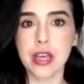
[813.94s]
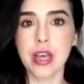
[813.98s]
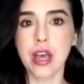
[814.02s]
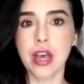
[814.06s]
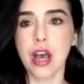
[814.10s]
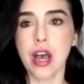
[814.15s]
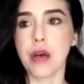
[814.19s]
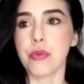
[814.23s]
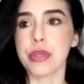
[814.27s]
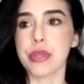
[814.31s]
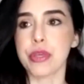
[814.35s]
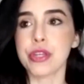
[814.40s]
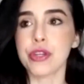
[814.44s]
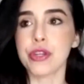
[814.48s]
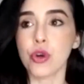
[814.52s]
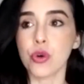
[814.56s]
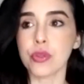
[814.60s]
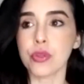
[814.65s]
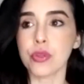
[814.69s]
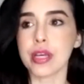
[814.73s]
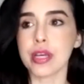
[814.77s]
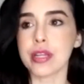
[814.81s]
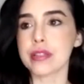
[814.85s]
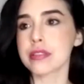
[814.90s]
We know
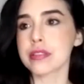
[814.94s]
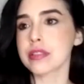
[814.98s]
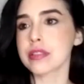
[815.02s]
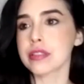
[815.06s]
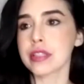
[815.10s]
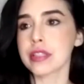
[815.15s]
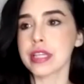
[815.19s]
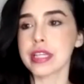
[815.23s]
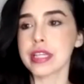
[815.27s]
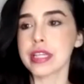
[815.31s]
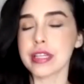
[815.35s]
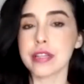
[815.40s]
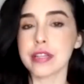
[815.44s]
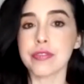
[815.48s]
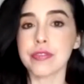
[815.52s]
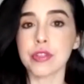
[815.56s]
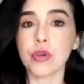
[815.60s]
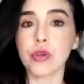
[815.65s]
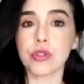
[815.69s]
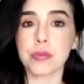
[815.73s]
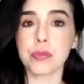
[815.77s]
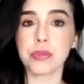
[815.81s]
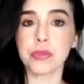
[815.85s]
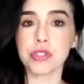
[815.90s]
that even
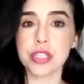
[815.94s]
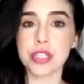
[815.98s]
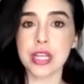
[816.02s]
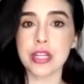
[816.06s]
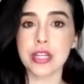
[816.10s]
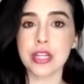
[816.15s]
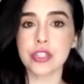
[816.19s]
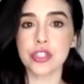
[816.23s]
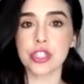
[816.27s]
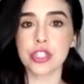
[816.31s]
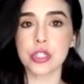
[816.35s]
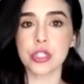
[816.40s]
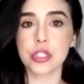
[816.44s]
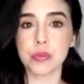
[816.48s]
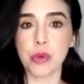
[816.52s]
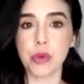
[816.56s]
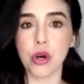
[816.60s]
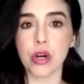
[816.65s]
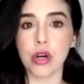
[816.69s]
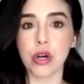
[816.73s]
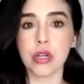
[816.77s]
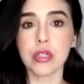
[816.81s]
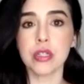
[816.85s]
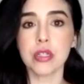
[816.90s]
though the percentage is
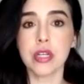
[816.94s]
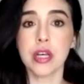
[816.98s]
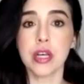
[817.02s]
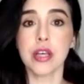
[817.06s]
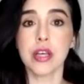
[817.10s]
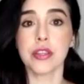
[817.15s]
small,